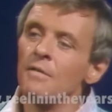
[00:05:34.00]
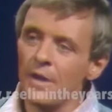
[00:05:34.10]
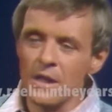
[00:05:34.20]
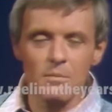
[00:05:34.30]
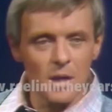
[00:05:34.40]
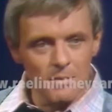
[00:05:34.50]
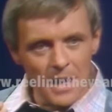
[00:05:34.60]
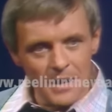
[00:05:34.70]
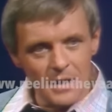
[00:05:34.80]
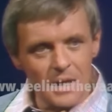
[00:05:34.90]
Find the
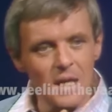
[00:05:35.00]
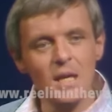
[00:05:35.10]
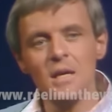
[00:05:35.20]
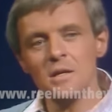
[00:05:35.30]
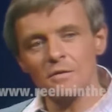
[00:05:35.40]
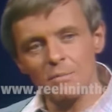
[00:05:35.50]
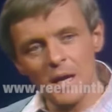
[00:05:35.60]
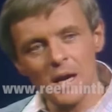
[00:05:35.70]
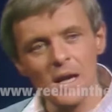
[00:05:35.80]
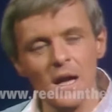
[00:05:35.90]
middleman, that ease of
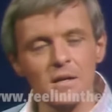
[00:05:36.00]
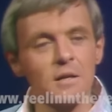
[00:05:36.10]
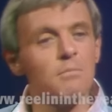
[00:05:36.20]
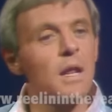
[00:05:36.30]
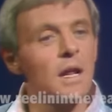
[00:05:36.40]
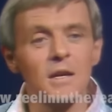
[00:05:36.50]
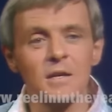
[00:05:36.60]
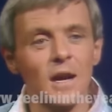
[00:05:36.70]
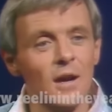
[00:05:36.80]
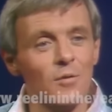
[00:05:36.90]
playing a character. And Blakely
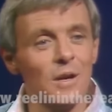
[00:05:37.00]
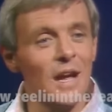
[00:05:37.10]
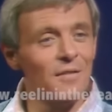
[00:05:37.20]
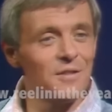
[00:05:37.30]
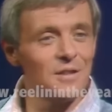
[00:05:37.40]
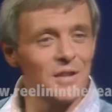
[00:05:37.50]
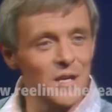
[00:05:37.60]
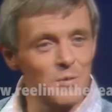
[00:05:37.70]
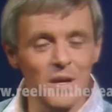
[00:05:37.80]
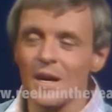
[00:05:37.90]
said, I only have until
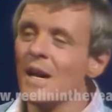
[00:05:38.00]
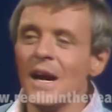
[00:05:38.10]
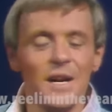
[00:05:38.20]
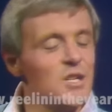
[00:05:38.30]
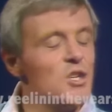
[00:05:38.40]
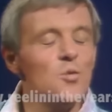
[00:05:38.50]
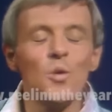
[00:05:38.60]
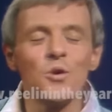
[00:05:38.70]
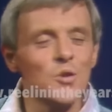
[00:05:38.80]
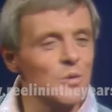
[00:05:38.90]
next week. And he said, you
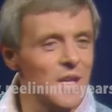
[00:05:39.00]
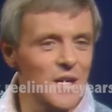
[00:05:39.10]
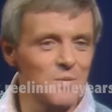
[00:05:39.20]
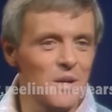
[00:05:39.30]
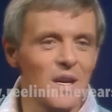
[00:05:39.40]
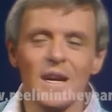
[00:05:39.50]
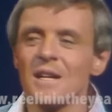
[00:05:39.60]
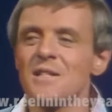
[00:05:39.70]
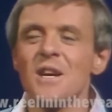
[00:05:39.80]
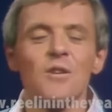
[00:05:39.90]
won't do it next week.
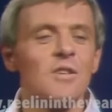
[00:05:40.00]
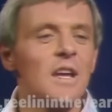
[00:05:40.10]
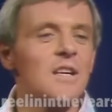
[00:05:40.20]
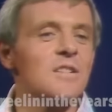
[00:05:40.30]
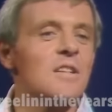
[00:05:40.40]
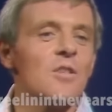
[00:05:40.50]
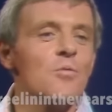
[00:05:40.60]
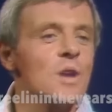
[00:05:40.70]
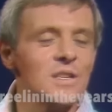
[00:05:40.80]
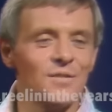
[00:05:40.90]
It'll take you the next, the
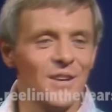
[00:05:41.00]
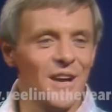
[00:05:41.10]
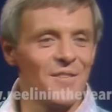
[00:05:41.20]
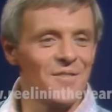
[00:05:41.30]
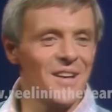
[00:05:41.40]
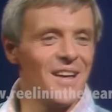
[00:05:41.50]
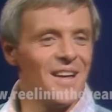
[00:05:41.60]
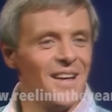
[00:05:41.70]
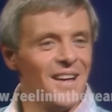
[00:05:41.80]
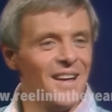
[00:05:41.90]
rest of your life.
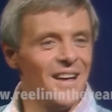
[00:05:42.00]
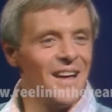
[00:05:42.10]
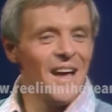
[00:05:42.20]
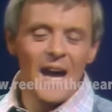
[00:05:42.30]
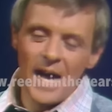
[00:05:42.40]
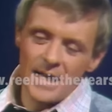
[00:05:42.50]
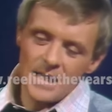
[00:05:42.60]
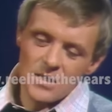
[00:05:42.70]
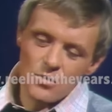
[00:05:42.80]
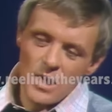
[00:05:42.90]
And
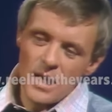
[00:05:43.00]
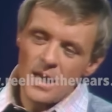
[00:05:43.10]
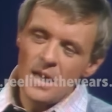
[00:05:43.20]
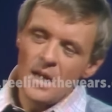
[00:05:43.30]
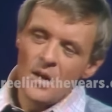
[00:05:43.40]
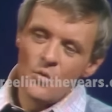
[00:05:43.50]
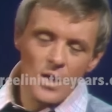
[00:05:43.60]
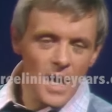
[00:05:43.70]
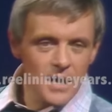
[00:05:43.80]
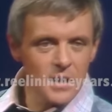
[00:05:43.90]
it's really
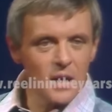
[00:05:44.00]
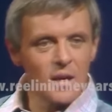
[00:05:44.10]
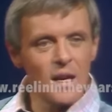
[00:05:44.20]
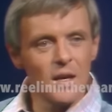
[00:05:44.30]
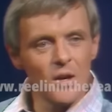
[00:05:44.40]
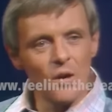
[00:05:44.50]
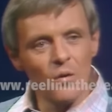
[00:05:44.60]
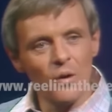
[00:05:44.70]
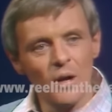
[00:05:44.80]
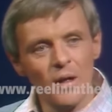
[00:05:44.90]
relaxing and letting
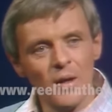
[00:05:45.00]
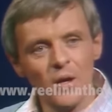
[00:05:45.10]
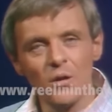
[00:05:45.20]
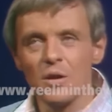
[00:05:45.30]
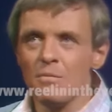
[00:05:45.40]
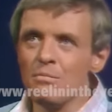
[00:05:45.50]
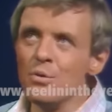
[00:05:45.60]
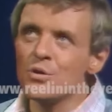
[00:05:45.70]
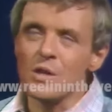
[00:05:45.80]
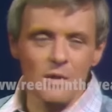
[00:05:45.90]
go. You know, the
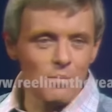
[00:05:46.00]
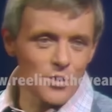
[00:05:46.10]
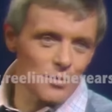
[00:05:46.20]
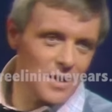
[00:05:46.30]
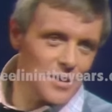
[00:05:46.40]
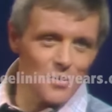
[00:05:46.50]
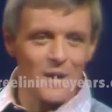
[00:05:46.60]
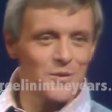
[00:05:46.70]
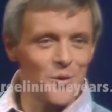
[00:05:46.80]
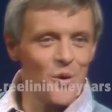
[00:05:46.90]
booster that puts one into
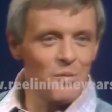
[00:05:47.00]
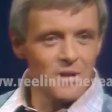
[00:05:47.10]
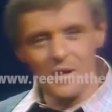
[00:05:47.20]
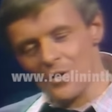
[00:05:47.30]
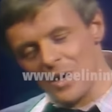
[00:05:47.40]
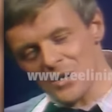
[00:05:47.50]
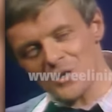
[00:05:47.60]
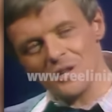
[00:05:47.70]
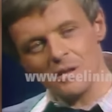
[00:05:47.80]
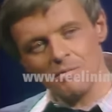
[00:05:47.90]
outer orbit, the
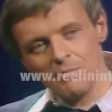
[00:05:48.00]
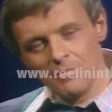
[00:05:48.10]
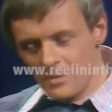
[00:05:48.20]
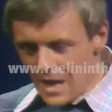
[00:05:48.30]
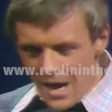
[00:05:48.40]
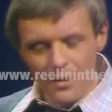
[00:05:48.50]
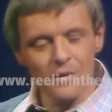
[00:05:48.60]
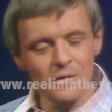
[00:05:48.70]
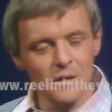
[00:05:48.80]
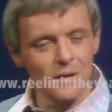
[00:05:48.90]
aggression, the, the
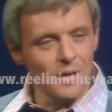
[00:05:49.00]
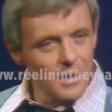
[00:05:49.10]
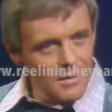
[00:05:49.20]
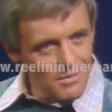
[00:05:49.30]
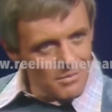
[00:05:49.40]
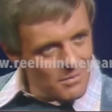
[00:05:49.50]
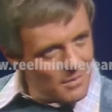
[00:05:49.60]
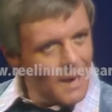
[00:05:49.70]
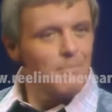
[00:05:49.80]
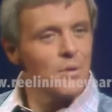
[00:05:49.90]
arrogance and the
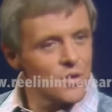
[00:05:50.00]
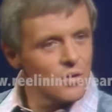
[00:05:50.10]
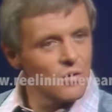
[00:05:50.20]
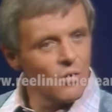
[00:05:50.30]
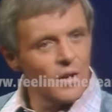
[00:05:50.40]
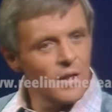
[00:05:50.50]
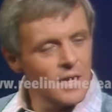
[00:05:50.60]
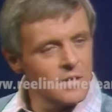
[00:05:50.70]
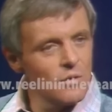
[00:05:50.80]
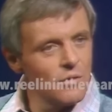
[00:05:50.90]
ambition and all that,
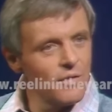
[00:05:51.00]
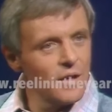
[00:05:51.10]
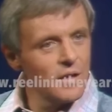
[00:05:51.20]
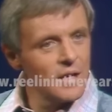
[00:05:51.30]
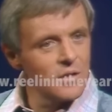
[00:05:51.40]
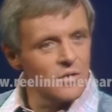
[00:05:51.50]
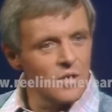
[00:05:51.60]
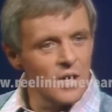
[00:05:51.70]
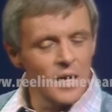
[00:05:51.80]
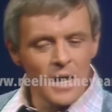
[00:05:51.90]
that's all very
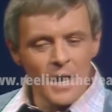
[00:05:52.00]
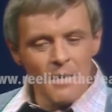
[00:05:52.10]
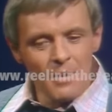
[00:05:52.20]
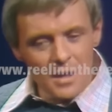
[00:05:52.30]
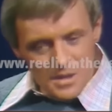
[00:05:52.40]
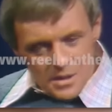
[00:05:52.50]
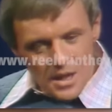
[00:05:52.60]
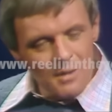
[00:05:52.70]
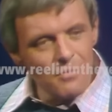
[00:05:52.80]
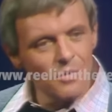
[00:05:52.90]
necessary. But there's a
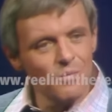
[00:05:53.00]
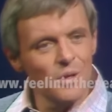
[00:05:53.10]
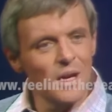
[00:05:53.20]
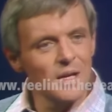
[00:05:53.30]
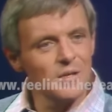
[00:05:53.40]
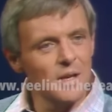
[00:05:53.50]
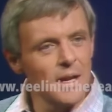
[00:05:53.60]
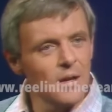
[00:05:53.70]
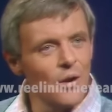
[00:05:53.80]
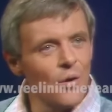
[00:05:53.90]
time when one has to
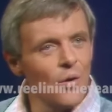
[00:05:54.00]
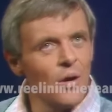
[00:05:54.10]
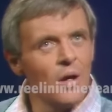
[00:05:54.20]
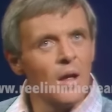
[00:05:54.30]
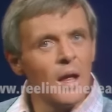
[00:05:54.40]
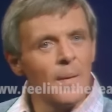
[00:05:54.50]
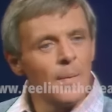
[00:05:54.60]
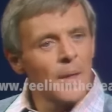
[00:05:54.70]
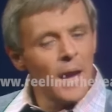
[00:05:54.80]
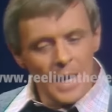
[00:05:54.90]
let go.
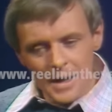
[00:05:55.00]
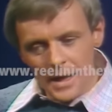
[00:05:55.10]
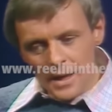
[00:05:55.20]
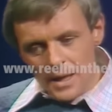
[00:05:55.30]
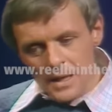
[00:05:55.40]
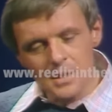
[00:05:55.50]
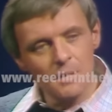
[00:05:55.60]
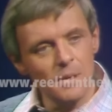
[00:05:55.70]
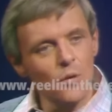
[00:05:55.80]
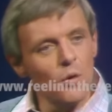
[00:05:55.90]
And I guess
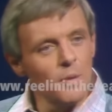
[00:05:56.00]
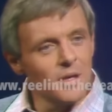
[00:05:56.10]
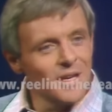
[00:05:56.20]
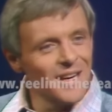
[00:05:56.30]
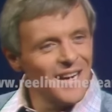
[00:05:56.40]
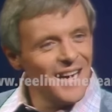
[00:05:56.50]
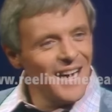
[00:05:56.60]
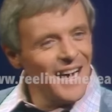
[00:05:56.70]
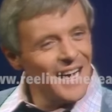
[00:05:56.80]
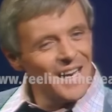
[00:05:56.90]
I'm in orbit.
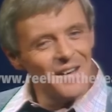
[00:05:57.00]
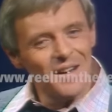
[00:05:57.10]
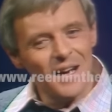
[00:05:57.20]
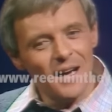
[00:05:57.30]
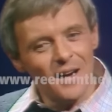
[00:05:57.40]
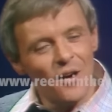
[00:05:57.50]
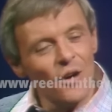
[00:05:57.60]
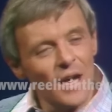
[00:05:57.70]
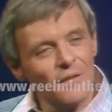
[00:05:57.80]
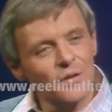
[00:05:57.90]
And I,
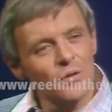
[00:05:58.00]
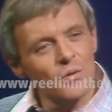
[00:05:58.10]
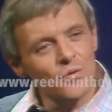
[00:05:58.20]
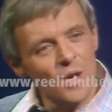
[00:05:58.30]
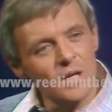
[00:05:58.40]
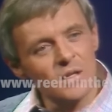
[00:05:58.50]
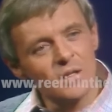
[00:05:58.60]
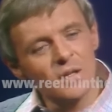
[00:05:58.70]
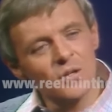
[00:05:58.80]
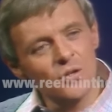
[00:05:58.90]
all I have to do is
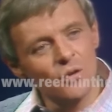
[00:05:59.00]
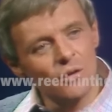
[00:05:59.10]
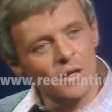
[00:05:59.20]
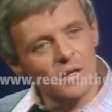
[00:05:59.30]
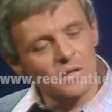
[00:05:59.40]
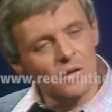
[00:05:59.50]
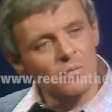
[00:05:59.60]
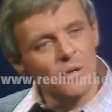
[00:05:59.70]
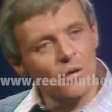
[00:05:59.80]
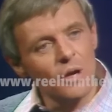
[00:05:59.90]
rest assured that it's going
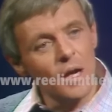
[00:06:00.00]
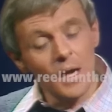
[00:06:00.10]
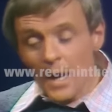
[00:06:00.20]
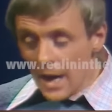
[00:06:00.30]
to be okay